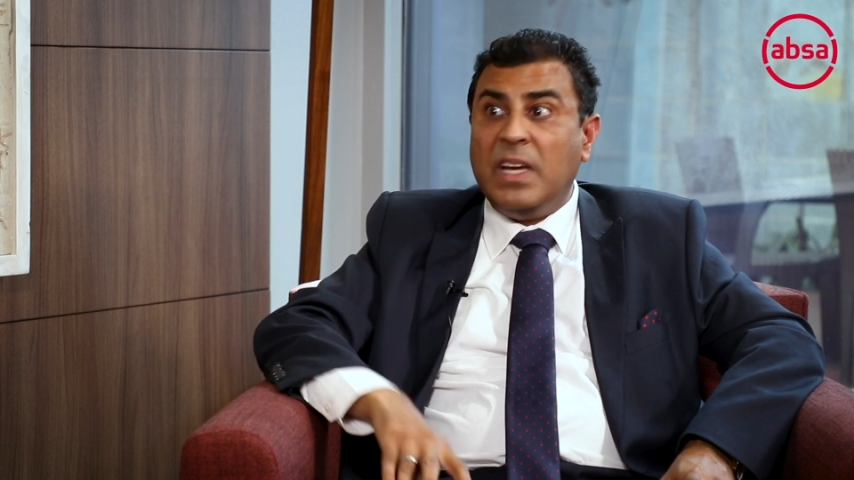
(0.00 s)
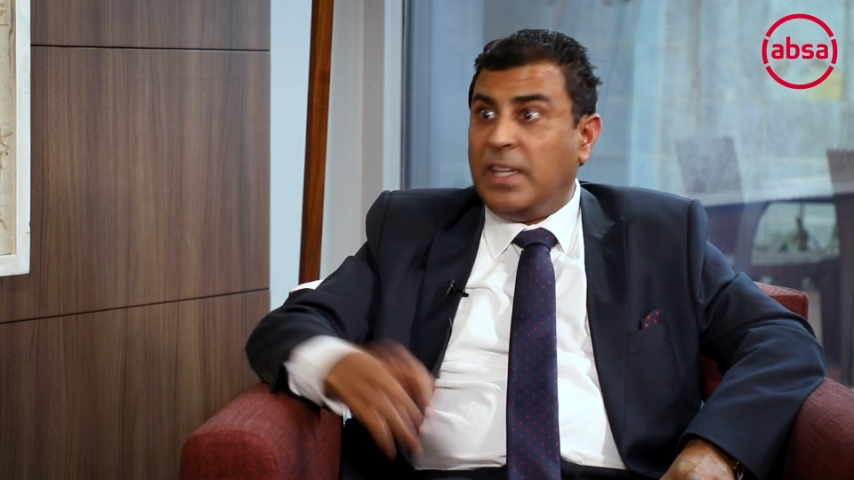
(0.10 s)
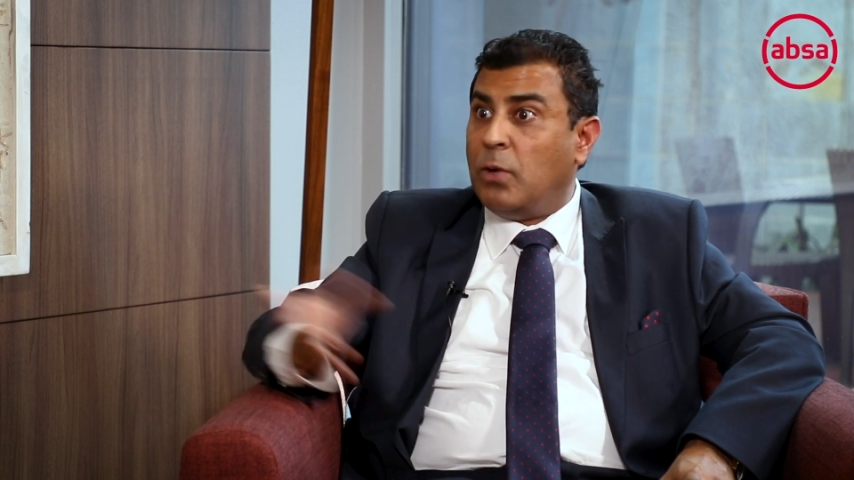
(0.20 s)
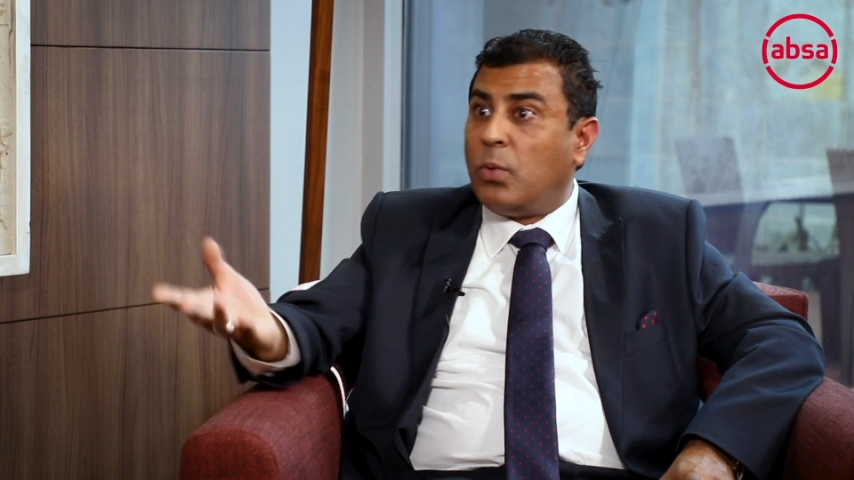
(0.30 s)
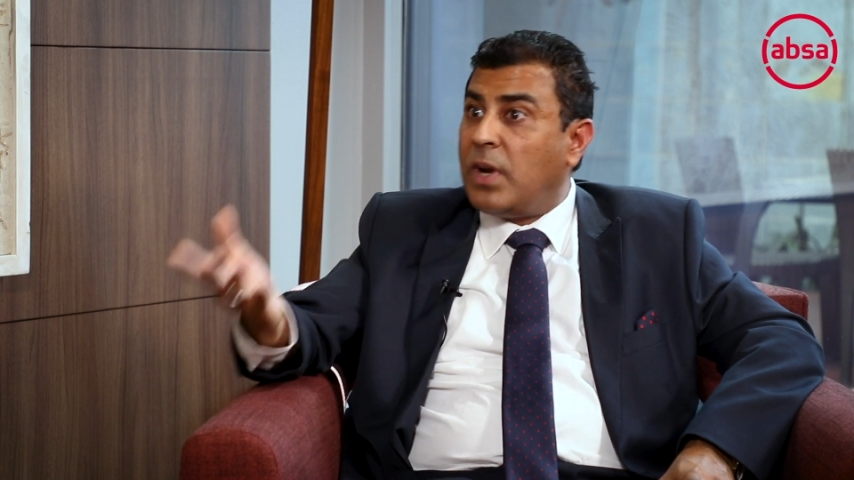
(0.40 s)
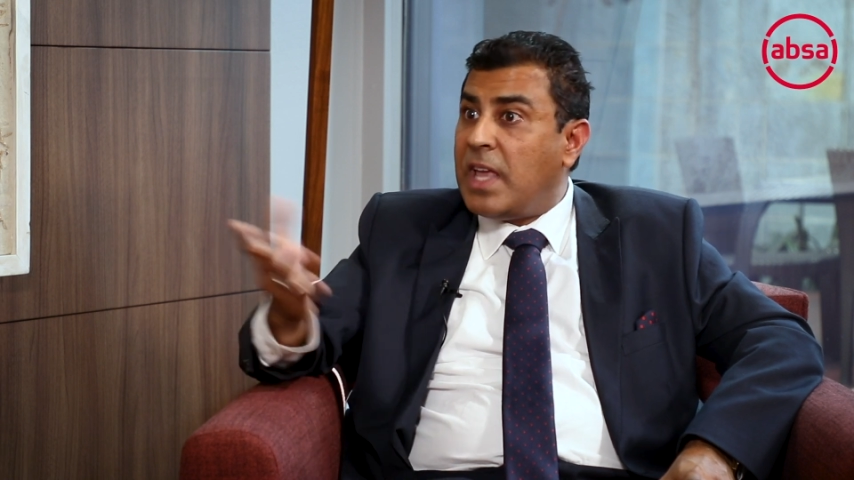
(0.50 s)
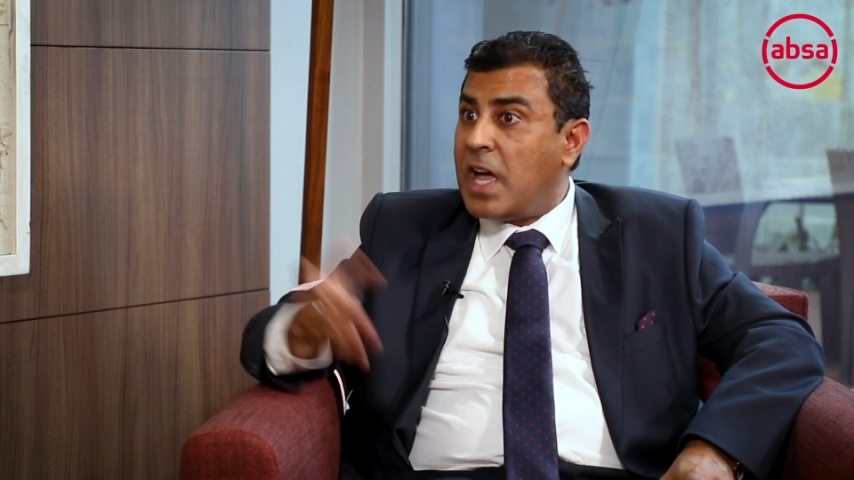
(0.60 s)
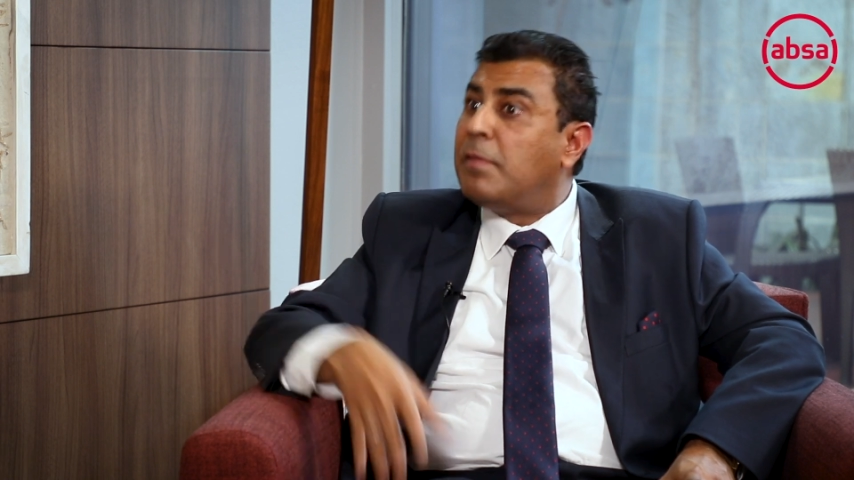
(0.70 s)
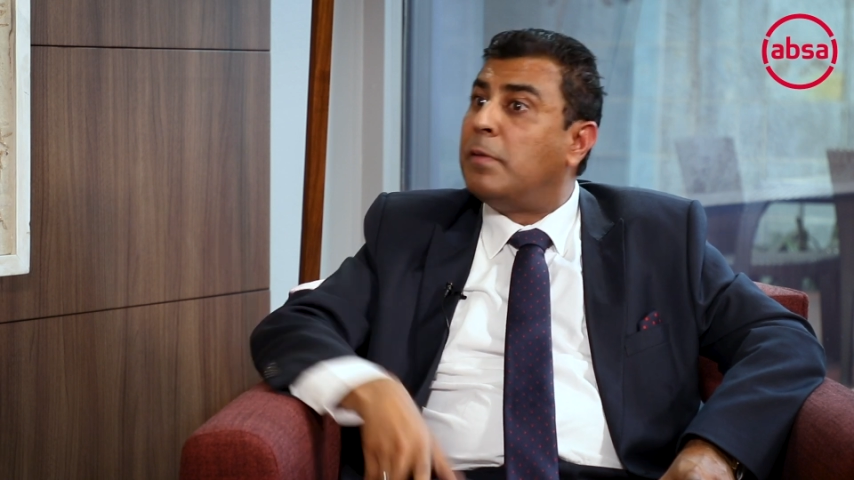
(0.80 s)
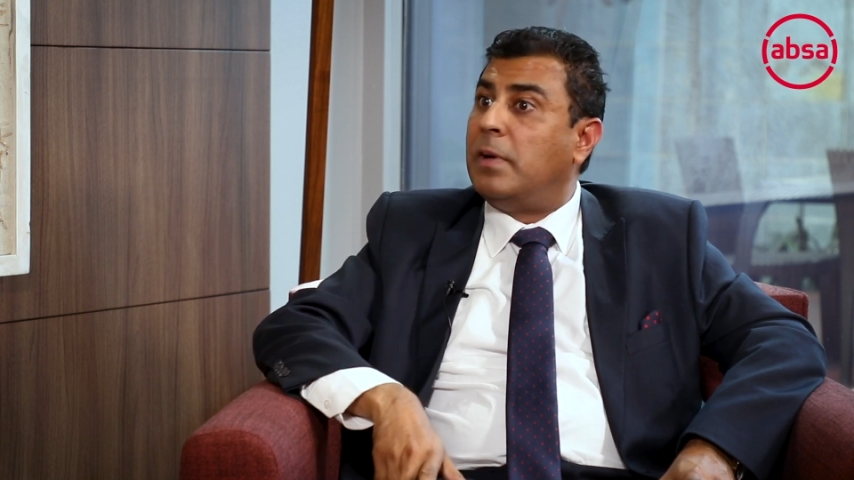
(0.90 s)
They already
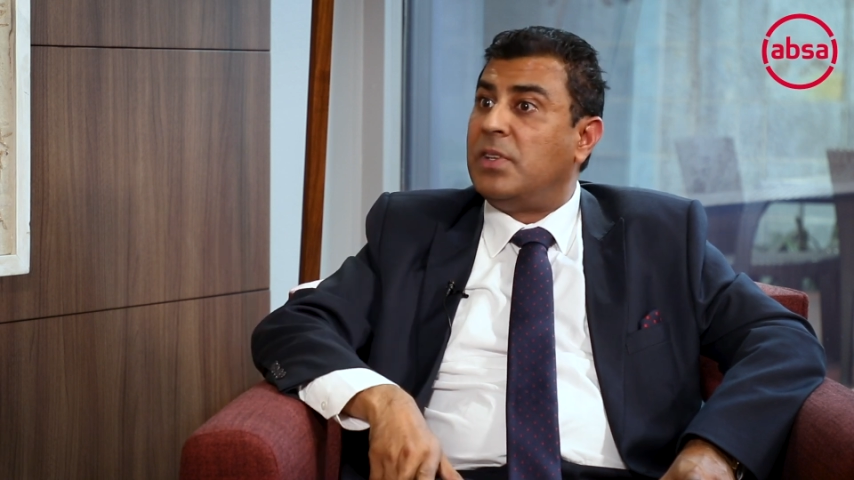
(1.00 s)
have a